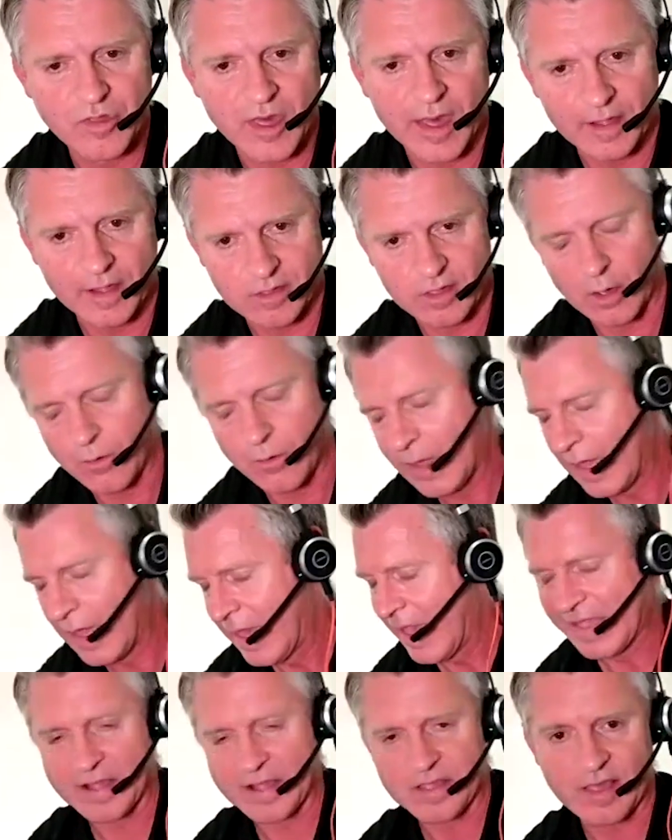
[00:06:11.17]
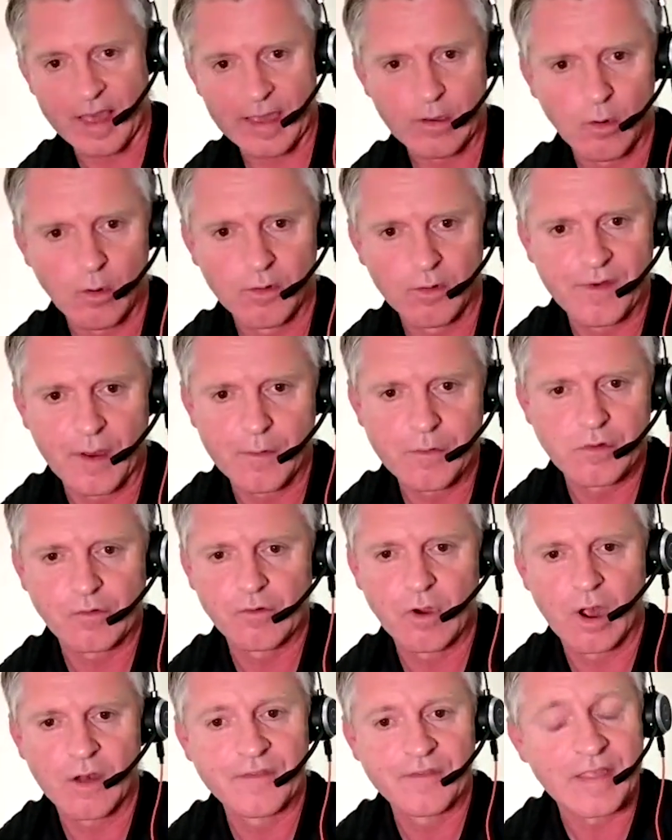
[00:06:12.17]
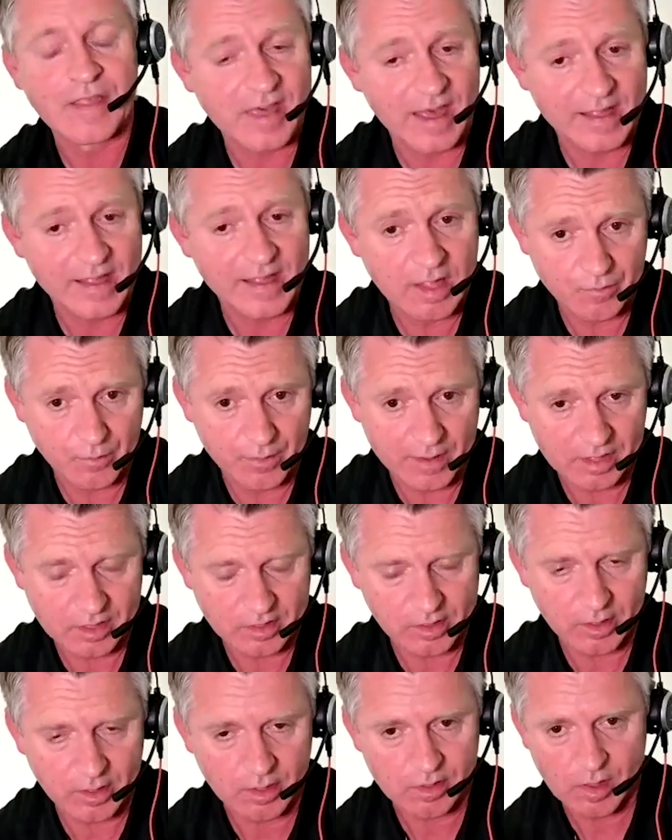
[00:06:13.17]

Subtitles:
So let's say you're photographing tennis, for instance,